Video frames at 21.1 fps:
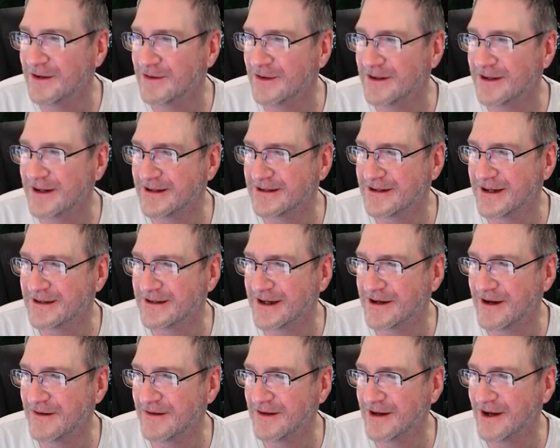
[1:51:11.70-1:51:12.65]
Android Lost says,
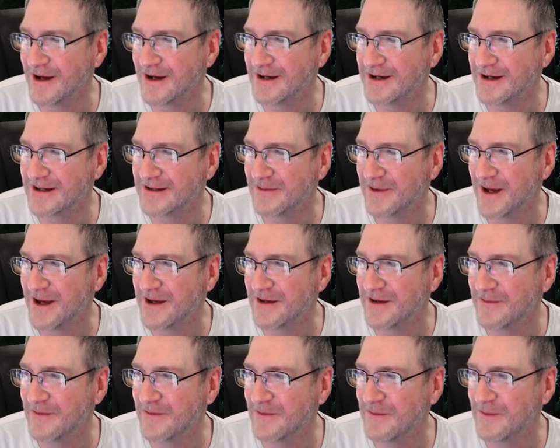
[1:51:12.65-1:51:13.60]
I don't think I can
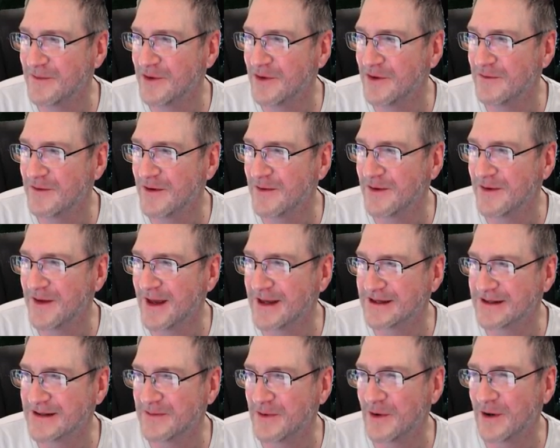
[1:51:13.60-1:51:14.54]
explain the movie
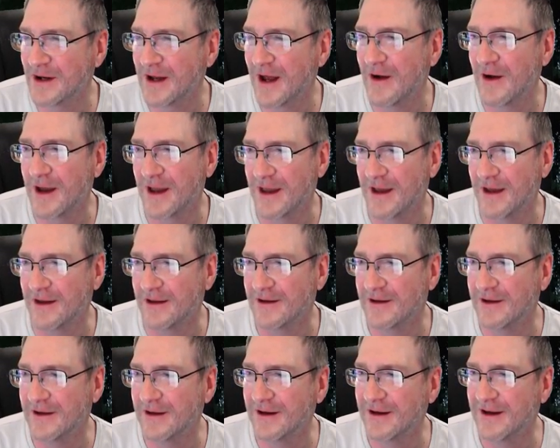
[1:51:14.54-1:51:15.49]
without spoiler.
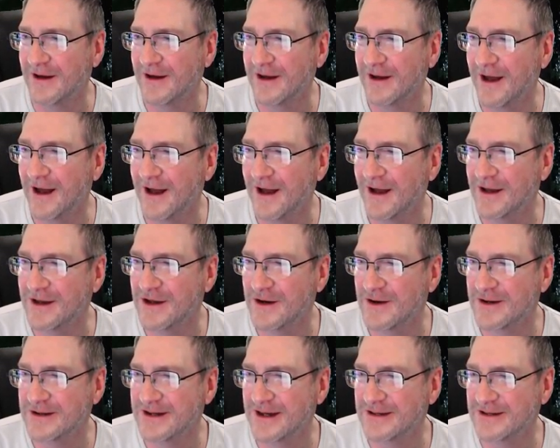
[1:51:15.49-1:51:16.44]
Okay.
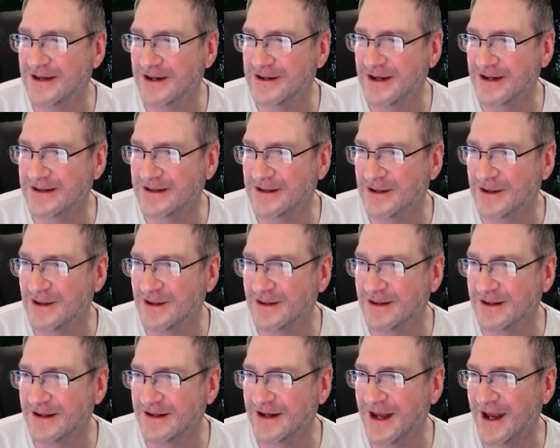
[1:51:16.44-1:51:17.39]
Yura says, I just
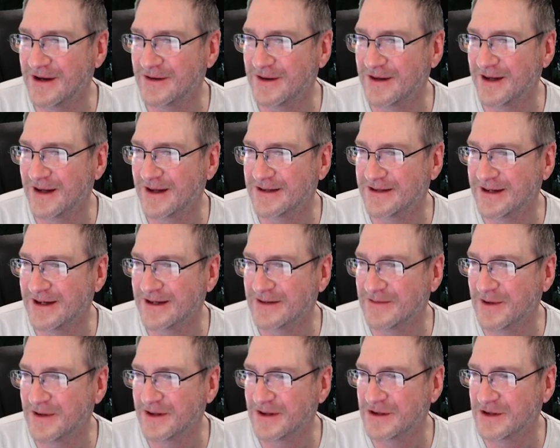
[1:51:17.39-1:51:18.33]
Googled it. Android Lost
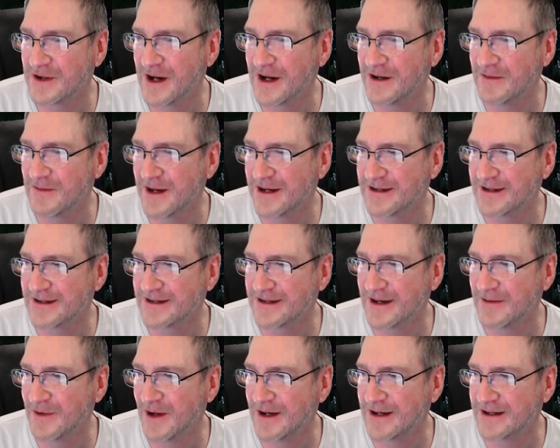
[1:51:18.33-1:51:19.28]
says, but the trailer makes it
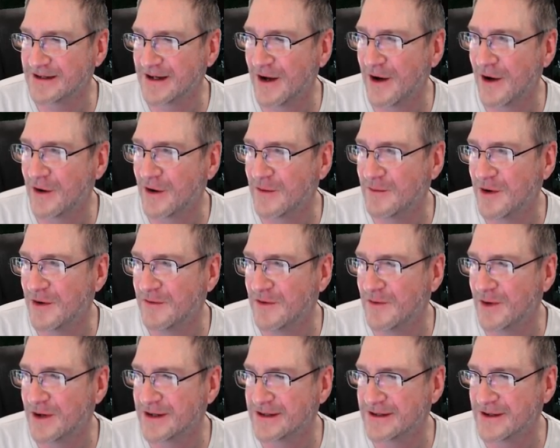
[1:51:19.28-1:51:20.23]
seem like it's a horror
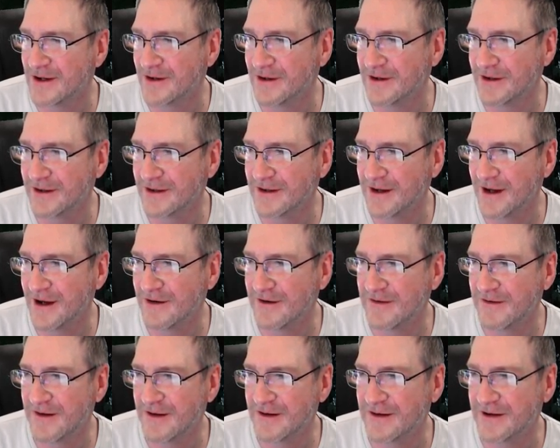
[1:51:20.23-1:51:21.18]
movie when it's not. The
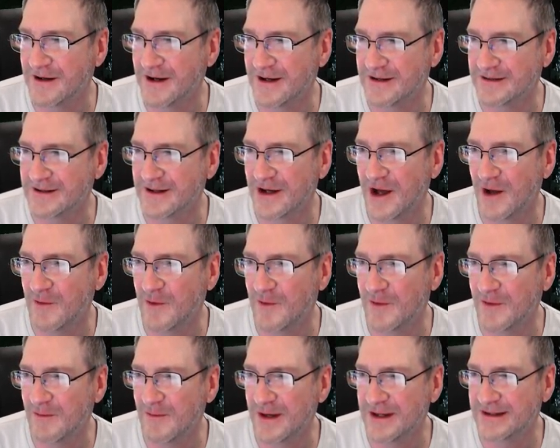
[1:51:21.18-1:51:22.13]
only thing that it has in
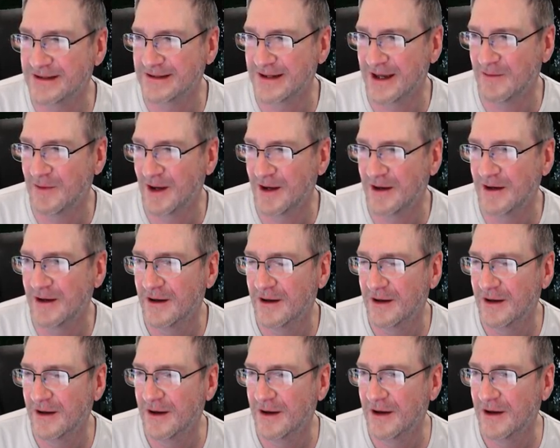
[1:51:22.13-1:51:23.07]
common with Midsummer
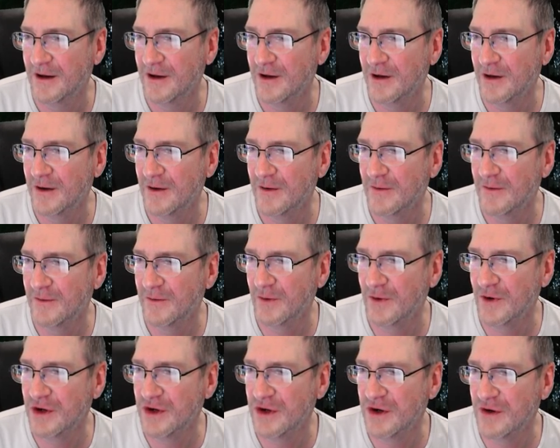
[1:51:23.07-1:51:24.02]

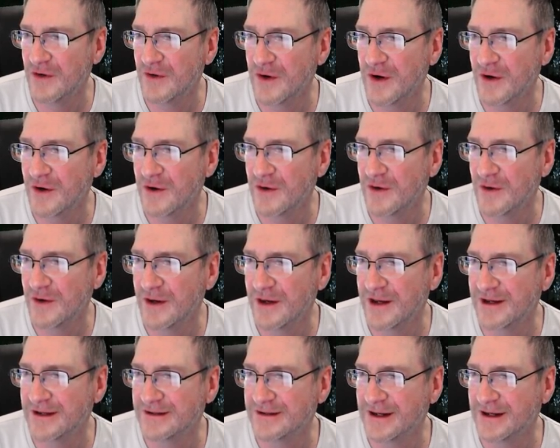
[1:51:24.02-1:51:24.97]
or Euro
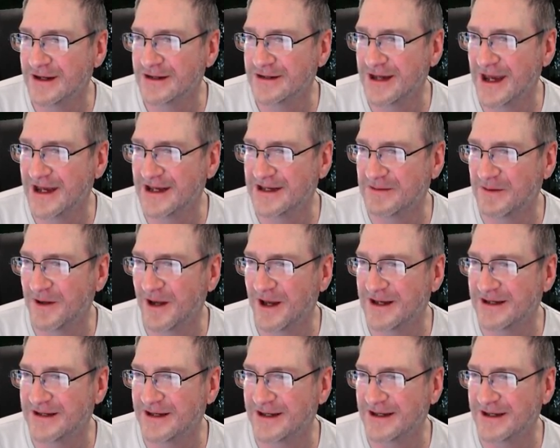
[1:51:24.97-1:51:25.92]
is that it takes
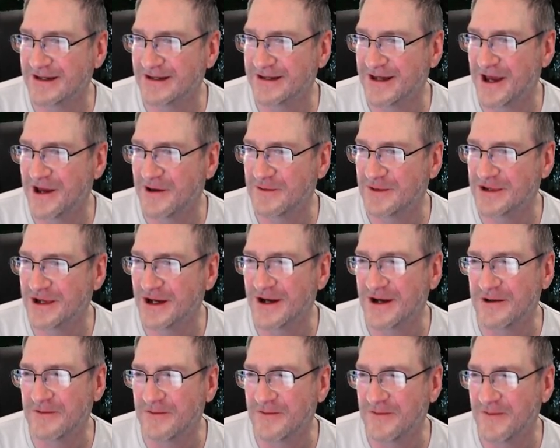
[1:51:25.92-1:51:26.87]
place at the same
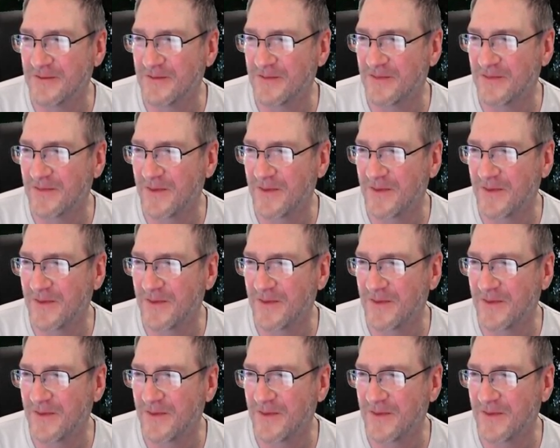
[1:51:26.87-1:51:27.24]
time.